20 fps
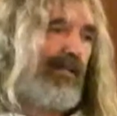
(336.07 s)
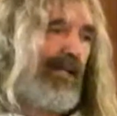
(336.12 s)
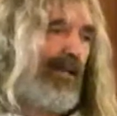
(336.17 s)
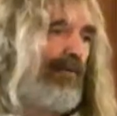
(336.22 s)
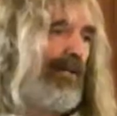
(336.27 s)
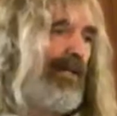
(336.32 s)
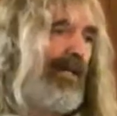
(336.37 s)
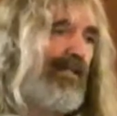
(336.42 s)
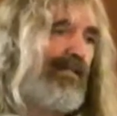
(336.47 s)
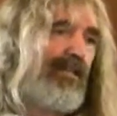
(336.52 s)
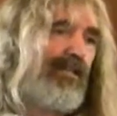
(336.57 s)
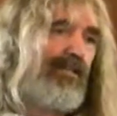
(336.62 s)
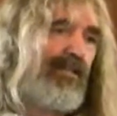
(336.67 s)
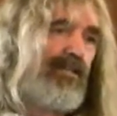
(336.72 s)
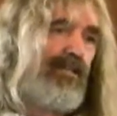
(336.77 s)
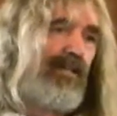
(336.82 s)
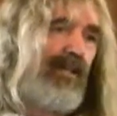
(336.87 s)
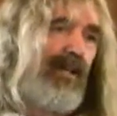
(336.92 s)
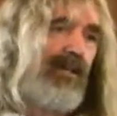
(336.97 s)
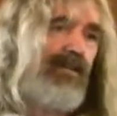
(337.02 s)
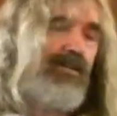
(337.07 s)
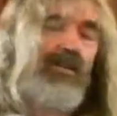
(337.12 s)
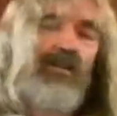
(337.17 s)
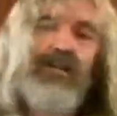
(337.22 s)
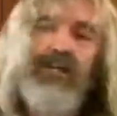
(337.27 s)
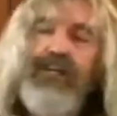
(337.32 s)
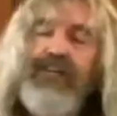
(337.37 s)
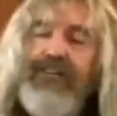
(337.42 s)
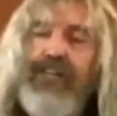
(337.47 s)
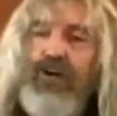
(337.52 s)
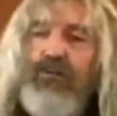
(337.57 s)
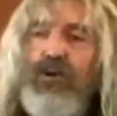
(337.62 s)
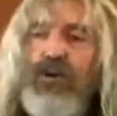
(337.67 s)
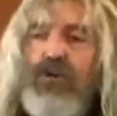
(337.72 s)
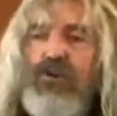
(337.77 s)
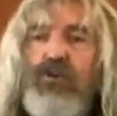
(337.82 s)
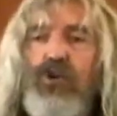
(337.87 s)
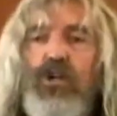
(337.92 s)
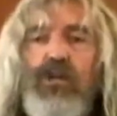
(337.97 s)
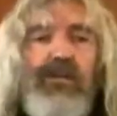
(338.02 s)
They realized at this stage they
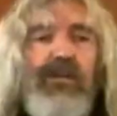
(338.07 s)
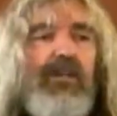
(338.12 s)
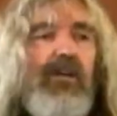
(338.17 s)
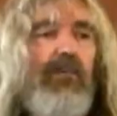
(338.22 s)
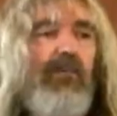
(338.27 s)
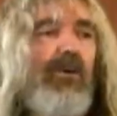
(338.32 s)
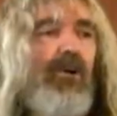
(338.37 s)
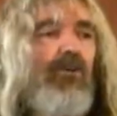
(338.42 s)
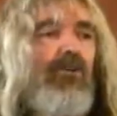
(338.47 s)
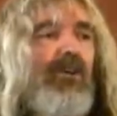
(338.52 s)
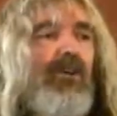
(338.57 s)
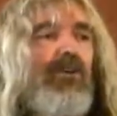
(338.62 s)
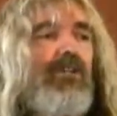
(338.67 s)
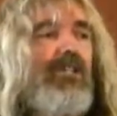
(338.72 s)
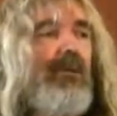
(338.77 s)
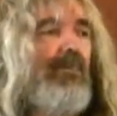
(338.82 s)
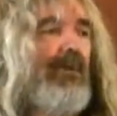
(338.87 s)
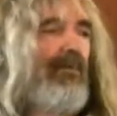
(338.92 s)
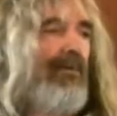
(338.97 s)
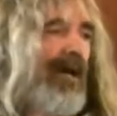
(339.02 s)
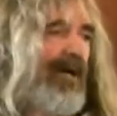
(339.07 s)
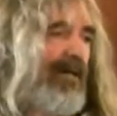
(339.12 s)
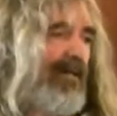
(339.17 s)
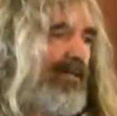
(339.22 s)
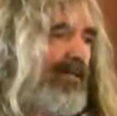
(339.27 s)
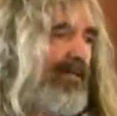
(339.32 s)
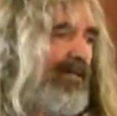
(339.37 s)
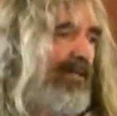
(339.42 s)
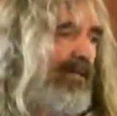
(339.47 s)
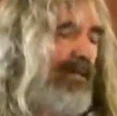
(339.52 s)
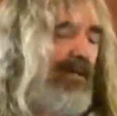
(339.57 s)
weren't going to become career diplomats.